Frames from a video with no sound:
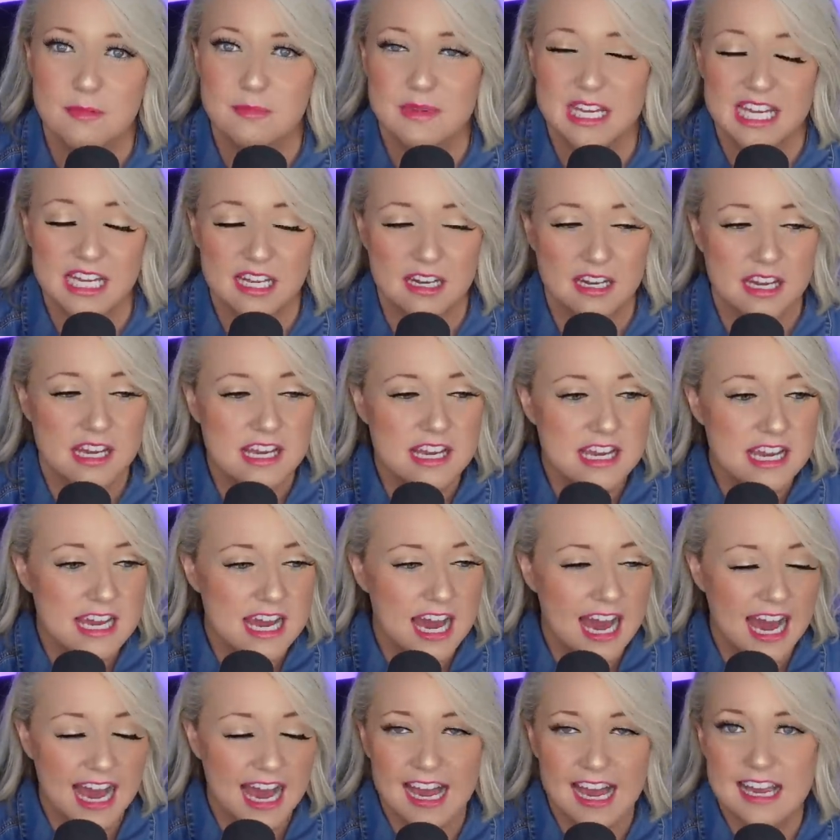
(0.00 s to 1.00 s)
I mean,
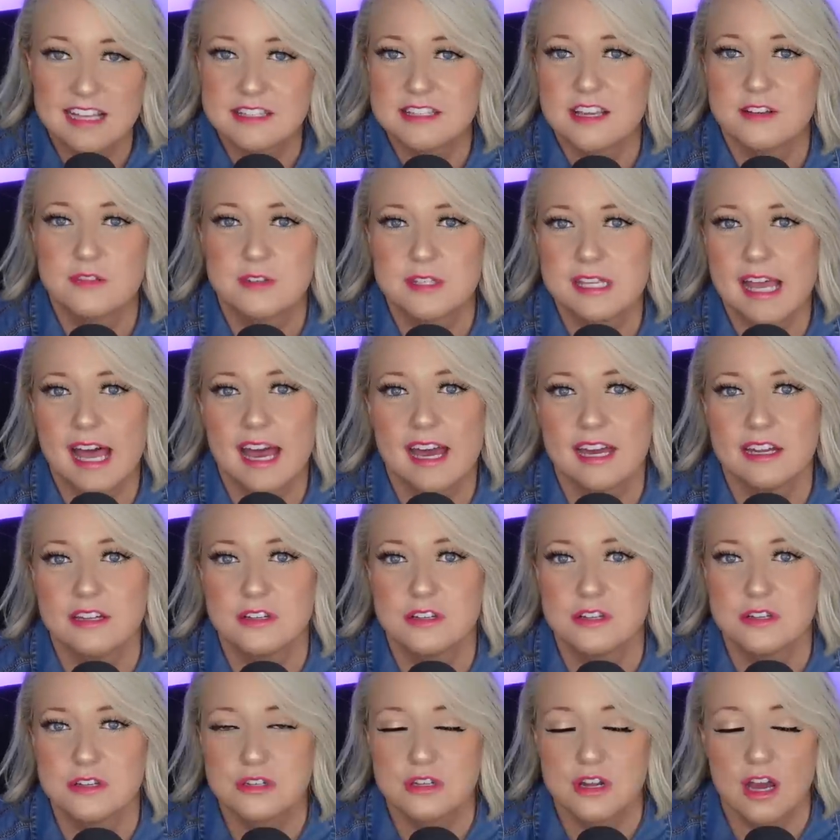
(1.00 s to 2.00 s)
as I've
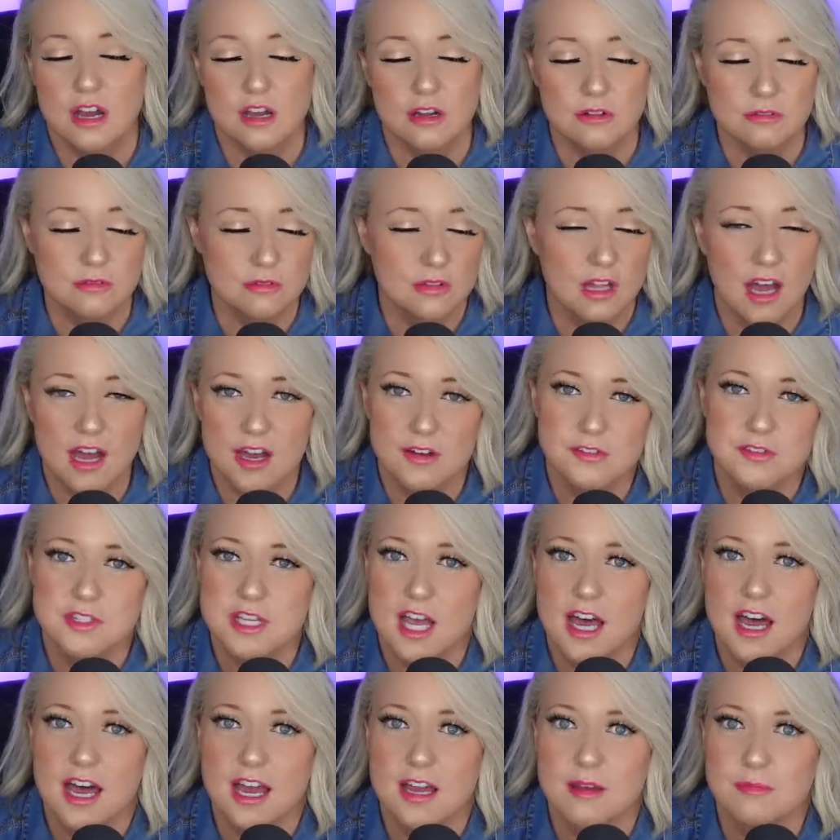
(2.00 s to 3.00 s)
said a lot of
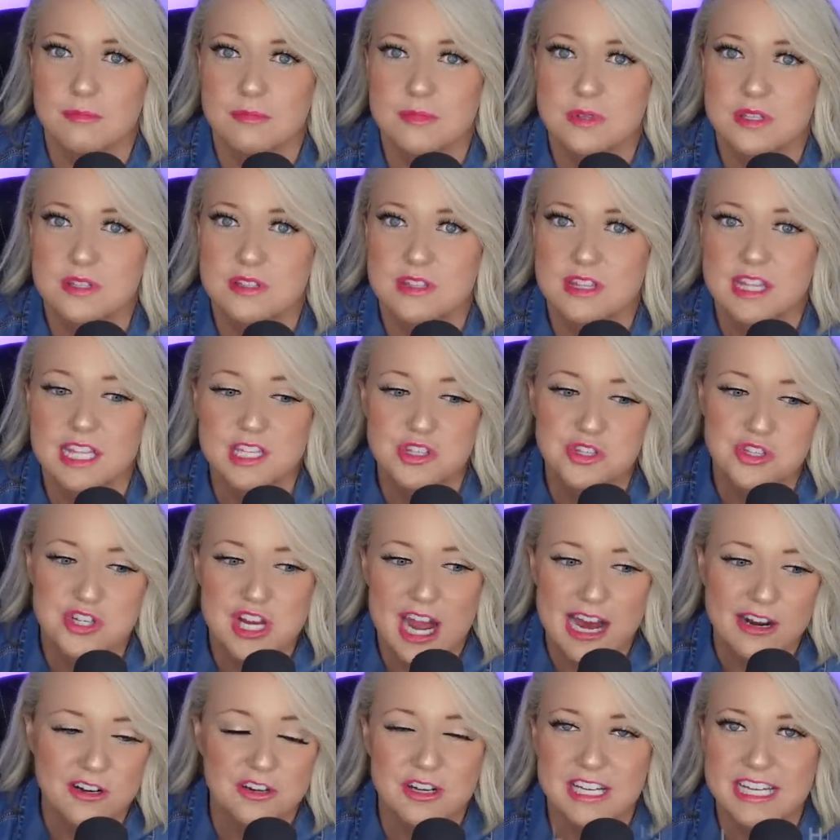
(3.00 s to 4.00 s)
times, this
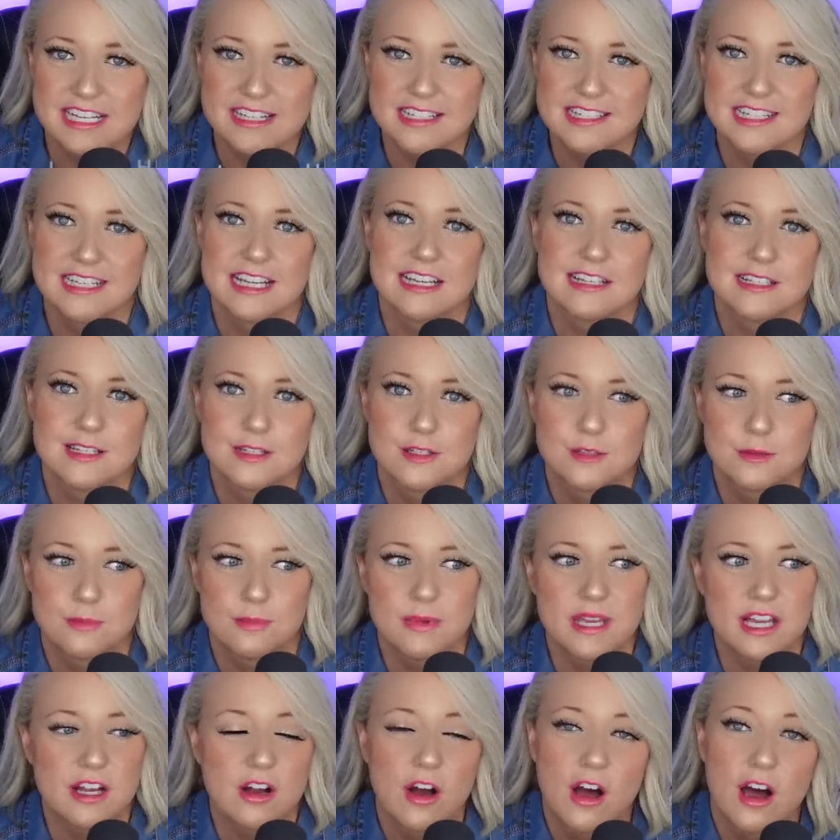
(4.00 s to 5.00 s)
channel exists
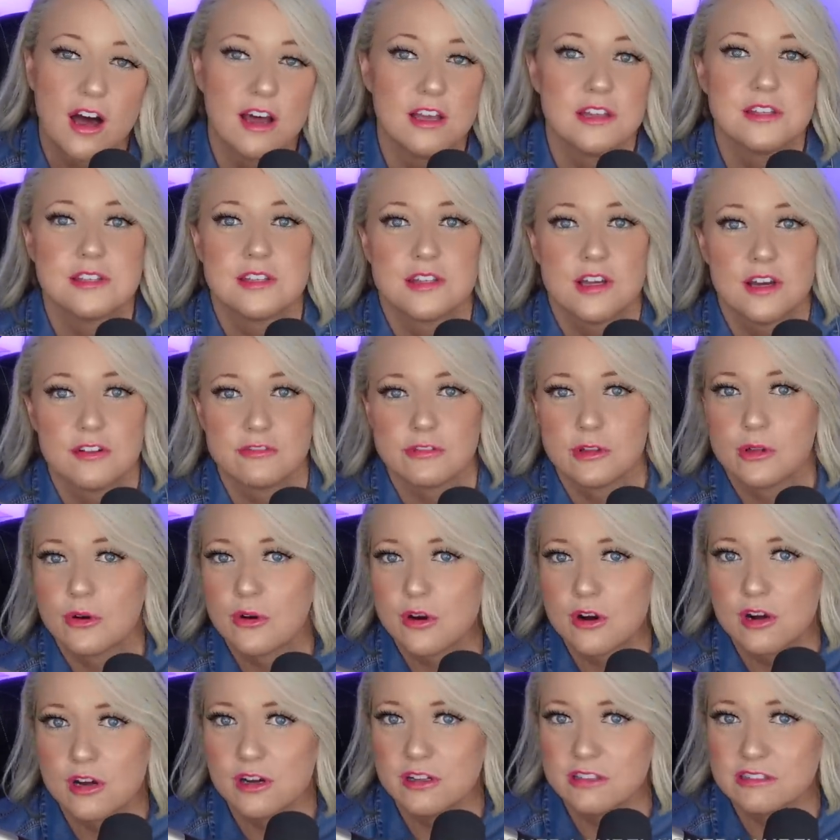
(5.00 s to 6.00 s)
because of
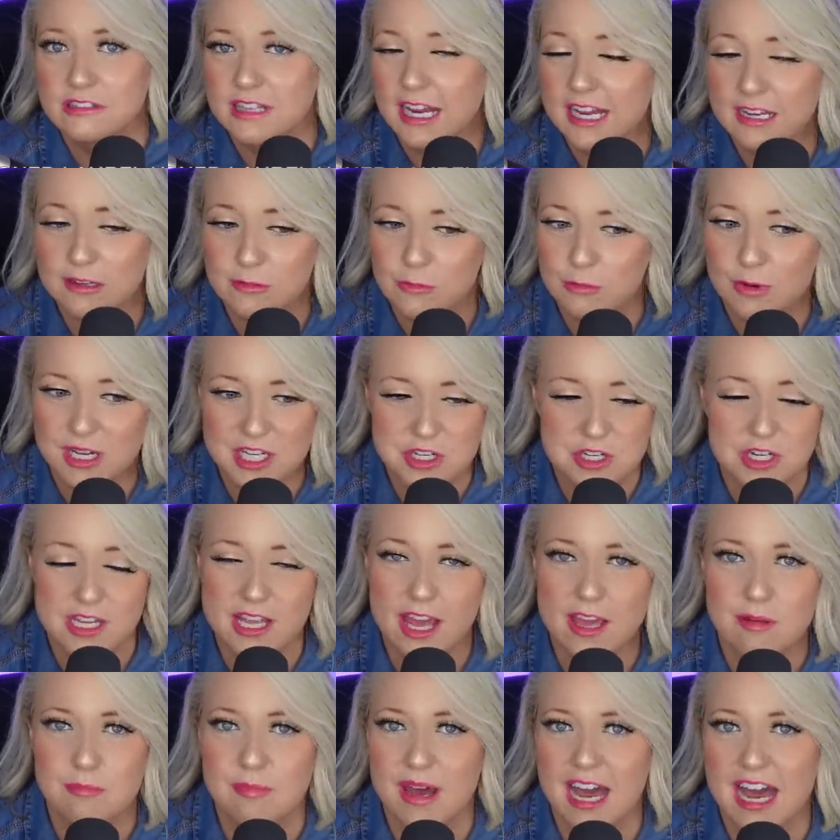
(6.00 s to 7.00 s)
Laurel. Like when
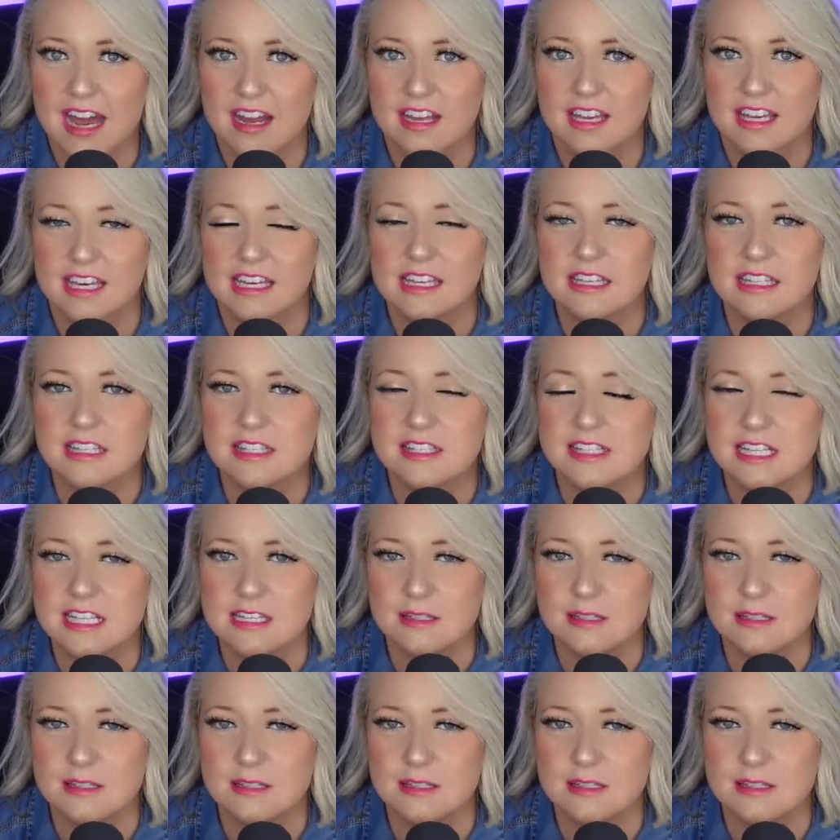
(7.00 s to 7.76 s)
she came back in